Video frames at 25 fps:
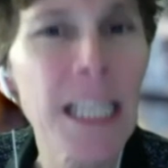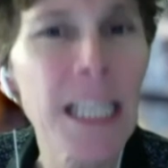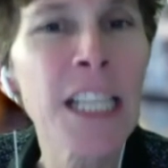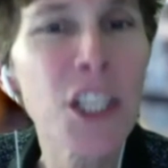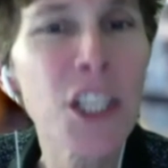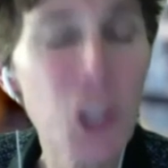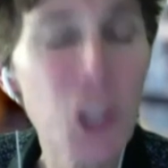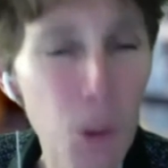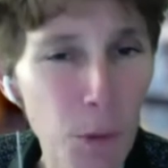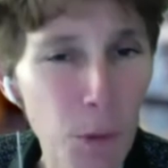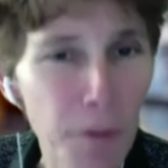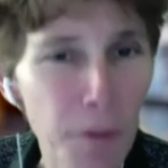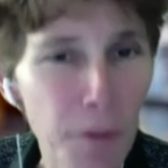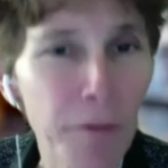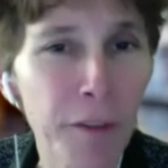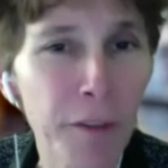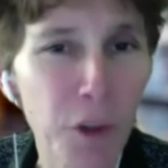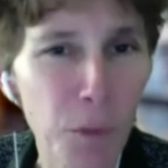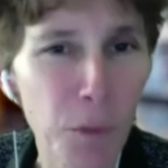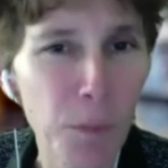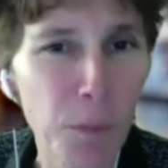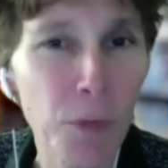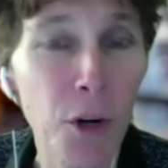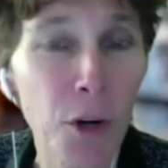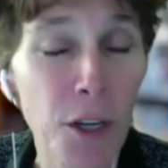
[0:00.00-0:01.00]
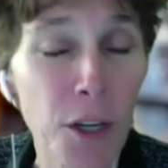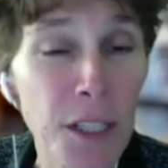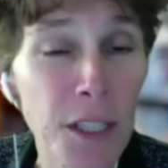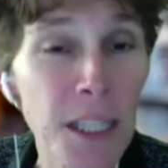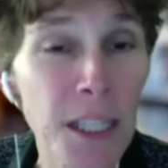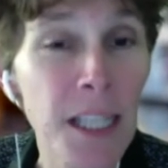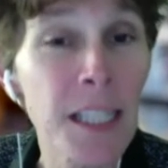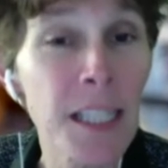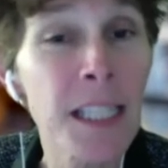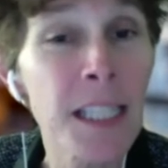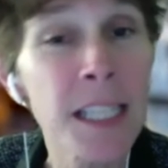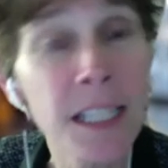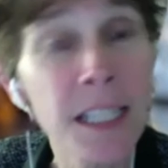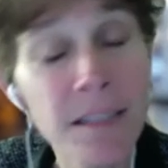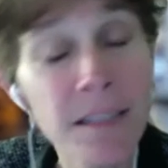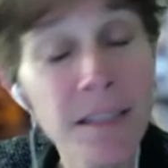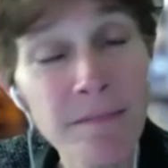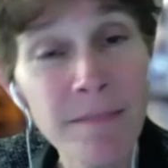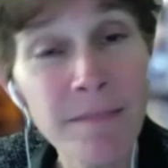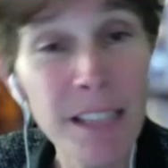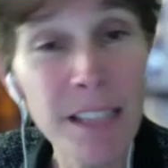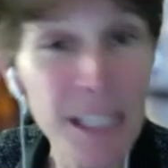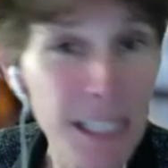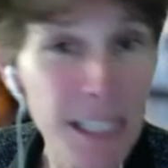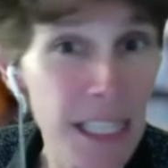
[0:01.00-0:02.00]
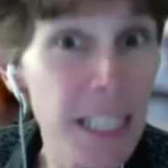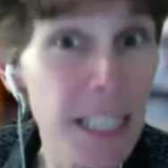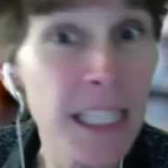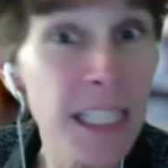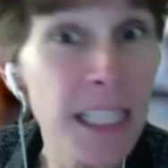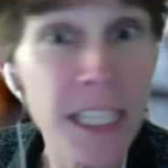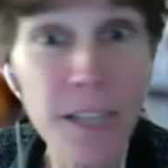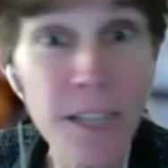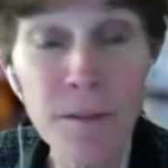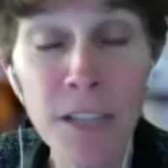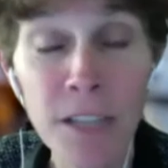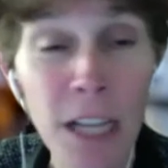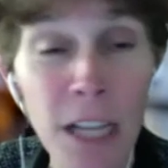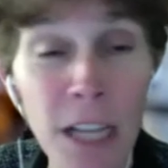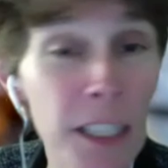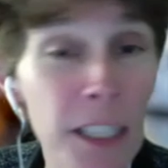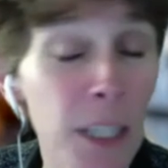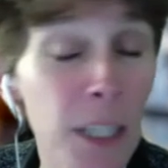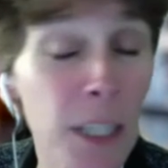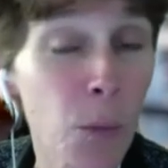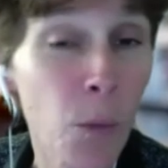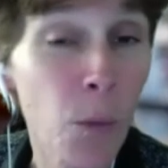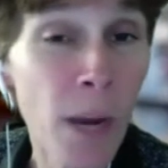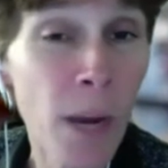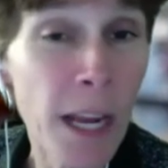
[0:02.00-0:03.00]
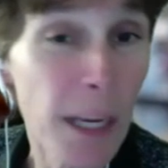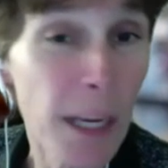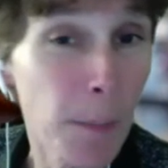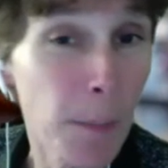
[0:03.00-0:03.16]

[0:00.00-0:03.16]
into a film process in a sensitive, delicate way.